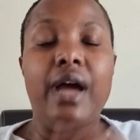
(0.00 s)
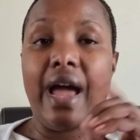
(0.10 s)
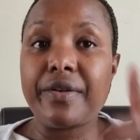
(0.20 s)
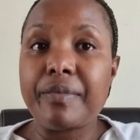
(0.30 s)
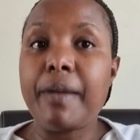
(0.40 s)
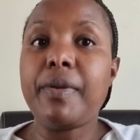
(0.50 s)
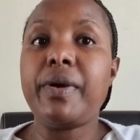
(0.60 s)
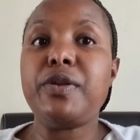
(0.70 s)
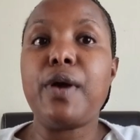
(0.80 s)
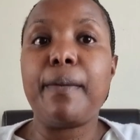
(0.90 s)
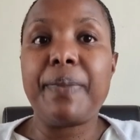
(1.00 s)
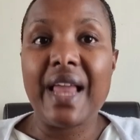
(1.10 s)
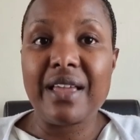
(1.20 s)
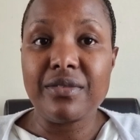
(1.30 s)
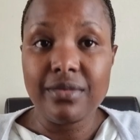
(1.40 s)
And remember when you're
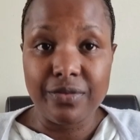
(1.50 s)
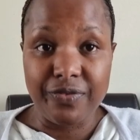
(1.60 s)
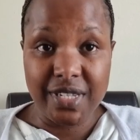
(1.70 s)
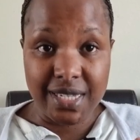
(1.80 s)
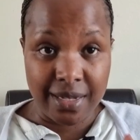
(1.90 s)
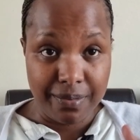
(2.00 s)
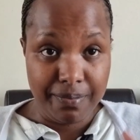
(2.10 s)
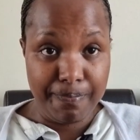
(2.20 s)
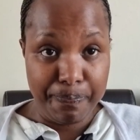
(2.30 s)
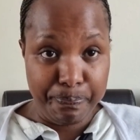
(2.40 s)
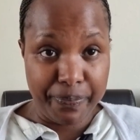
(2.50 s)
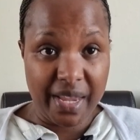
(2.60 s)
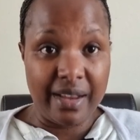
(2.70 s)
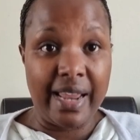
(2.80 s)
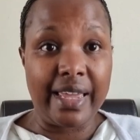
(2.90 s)
applying visa,
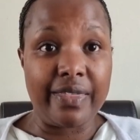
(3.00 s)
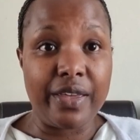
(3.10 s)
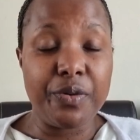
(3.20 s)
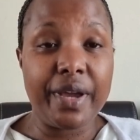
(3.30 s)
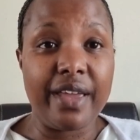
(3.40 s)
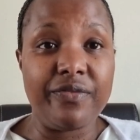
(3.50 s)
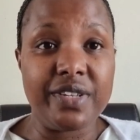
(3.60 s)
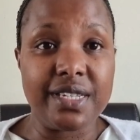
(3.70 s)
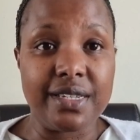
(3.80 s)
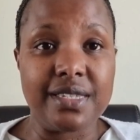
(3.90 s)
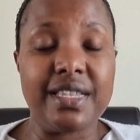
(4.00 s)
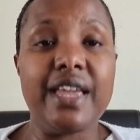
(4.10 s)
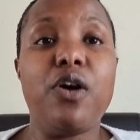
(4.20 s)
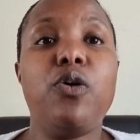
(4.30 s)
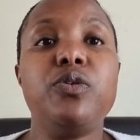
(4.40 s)
like at the UK visas,
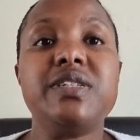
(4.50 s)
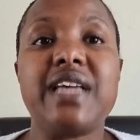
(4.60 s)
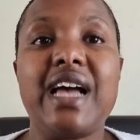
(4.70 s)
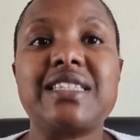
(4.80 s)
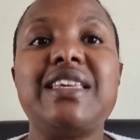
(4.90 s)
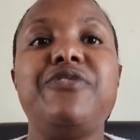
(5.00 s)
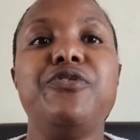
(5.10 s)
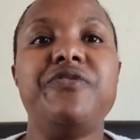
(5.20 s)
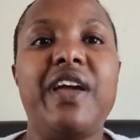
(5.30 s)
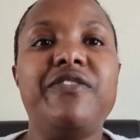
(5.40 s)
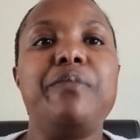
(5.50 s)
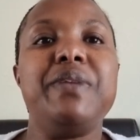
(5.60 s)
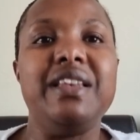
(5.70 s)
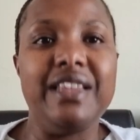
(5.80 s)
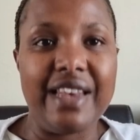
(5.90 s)
they always ask if you've ever
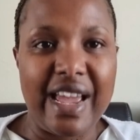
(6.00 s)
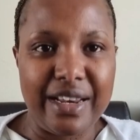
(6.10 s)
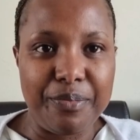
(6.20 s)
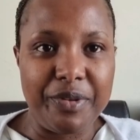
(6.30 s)
been denied